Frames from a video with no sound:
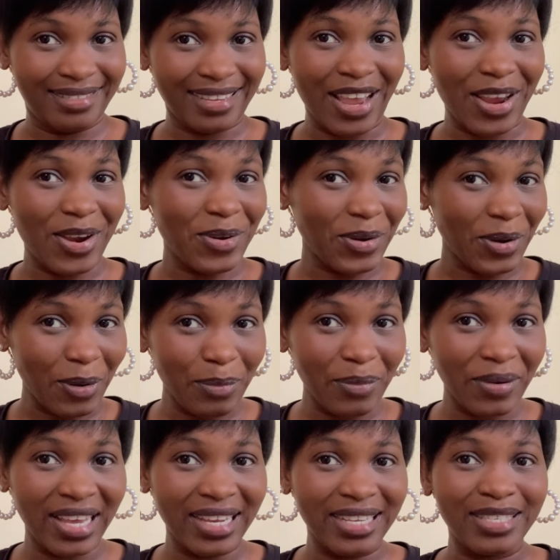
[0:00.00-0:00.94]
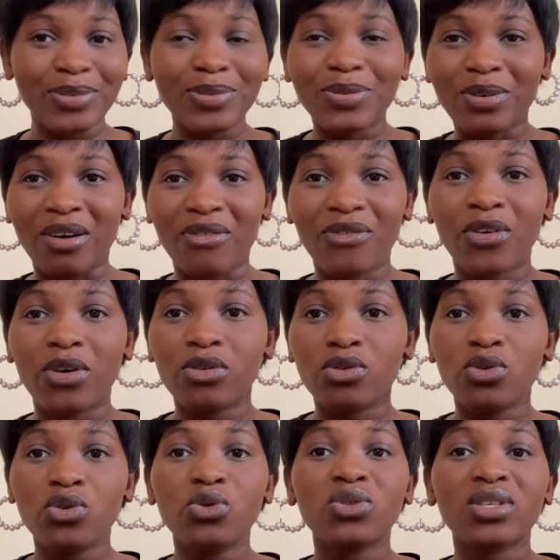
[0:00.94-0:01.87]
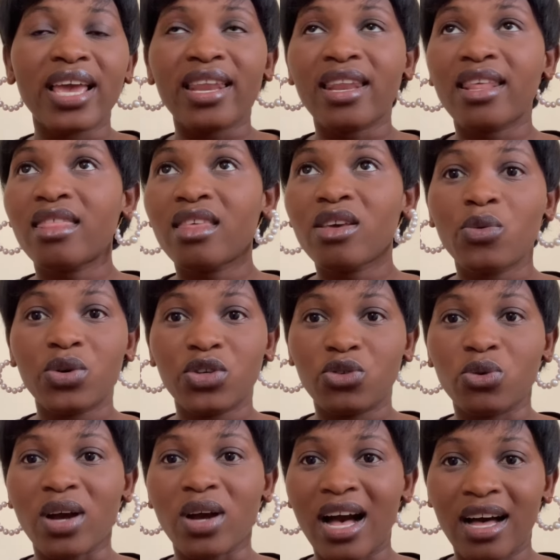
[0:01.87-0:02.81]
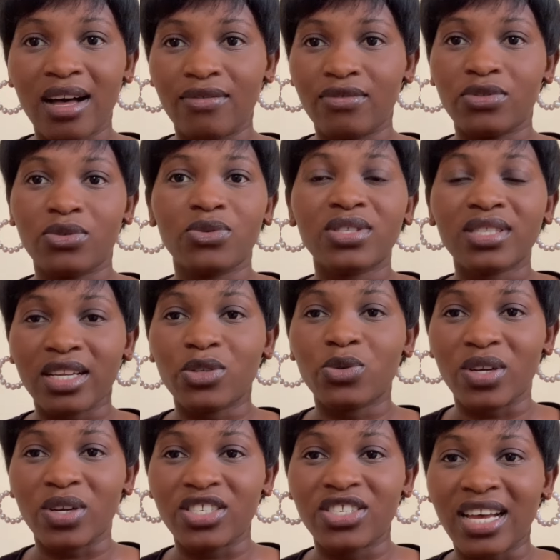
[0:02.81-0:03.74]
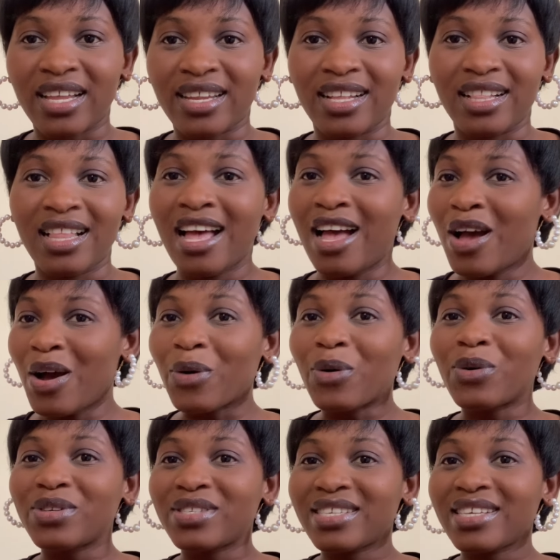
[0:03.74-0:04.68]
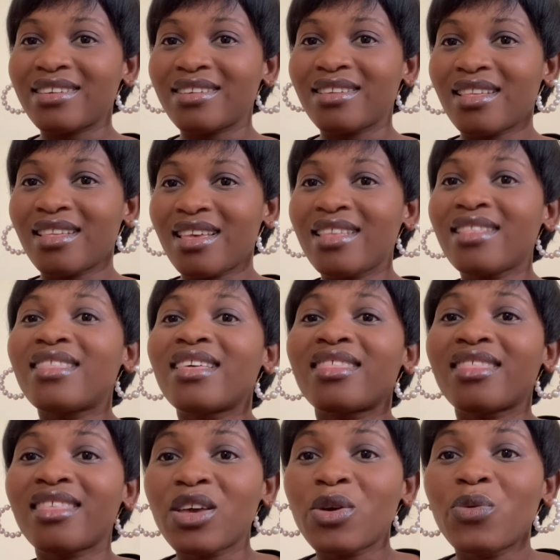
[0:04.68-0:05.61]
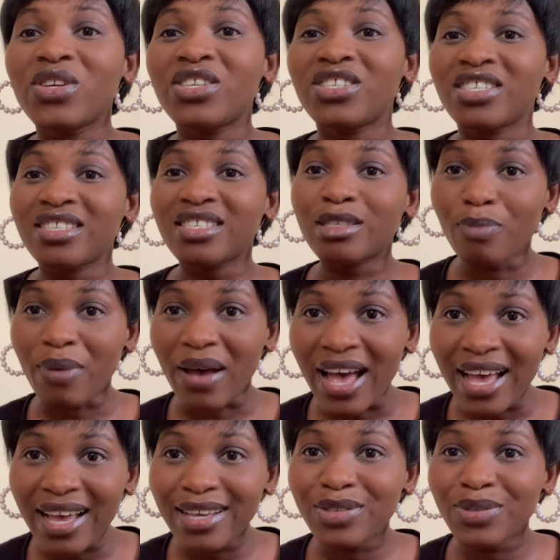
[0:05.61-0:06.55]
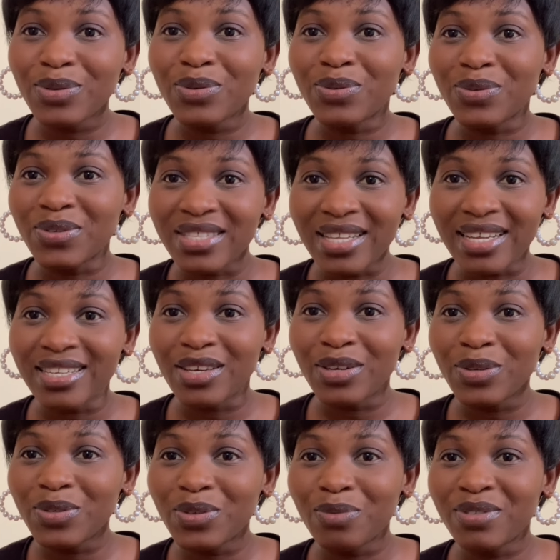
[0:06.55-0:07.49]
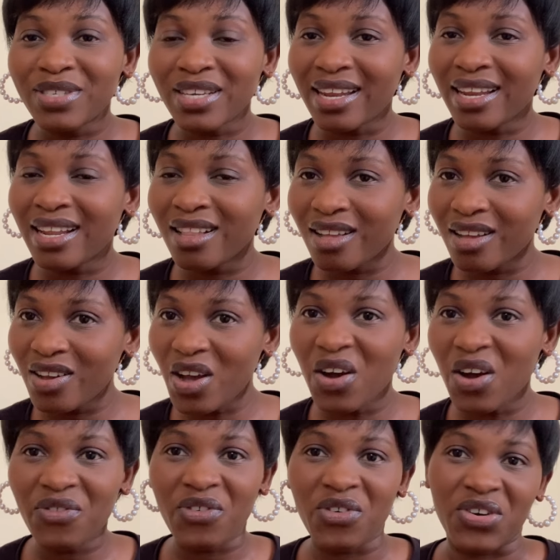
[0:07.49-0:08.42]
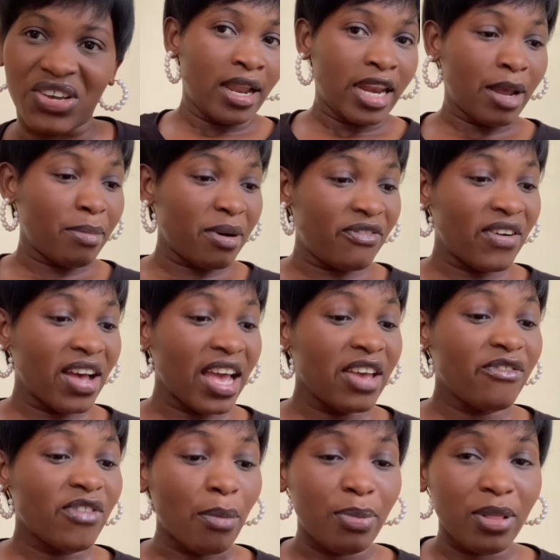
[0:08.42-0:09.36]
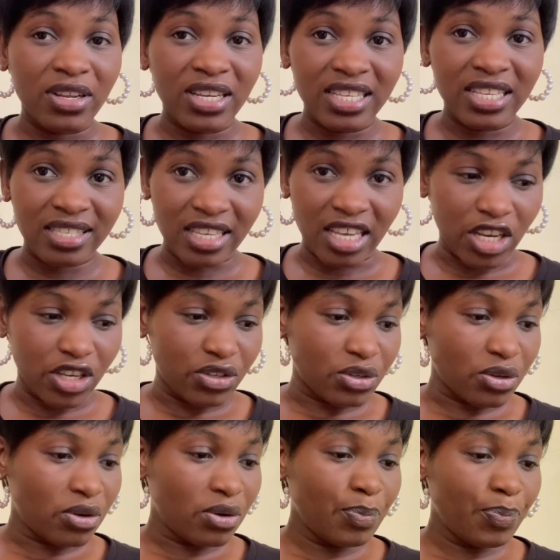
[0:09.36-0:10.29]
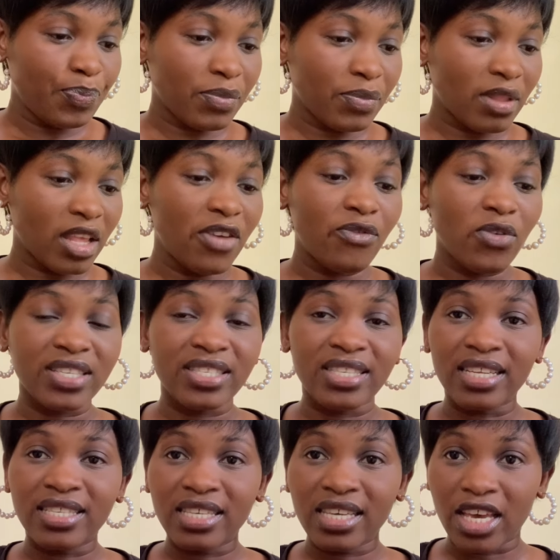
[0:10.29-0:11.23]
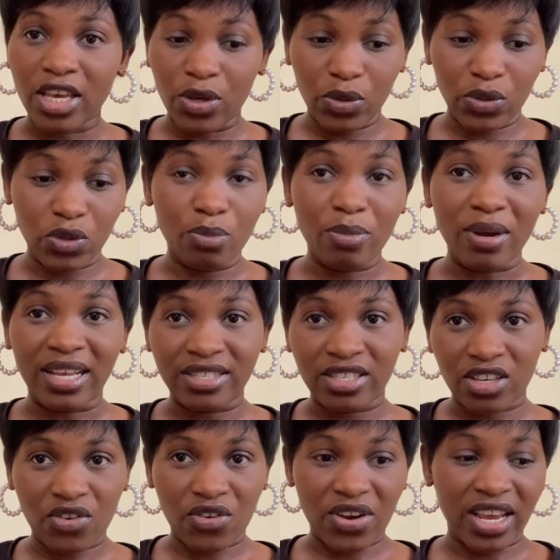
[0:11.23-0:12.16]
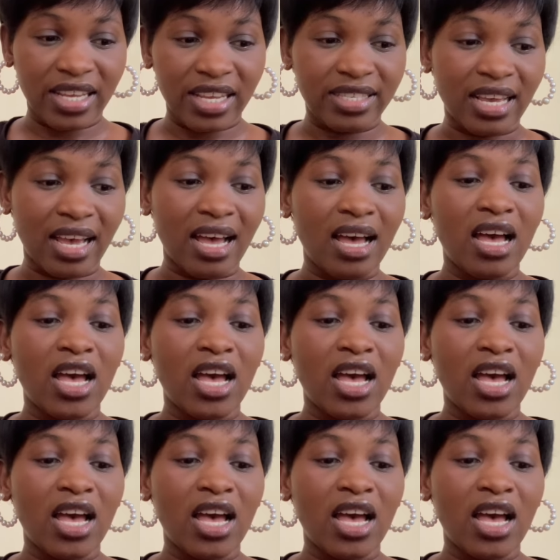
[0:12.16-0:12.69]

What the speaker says: I recommend use your phone, use anything which you have to start your channel, because if the thing which inspires you to start a YouTube channel, go for it. Number five, uploading schedule. If you're starting a YouTube as a creator,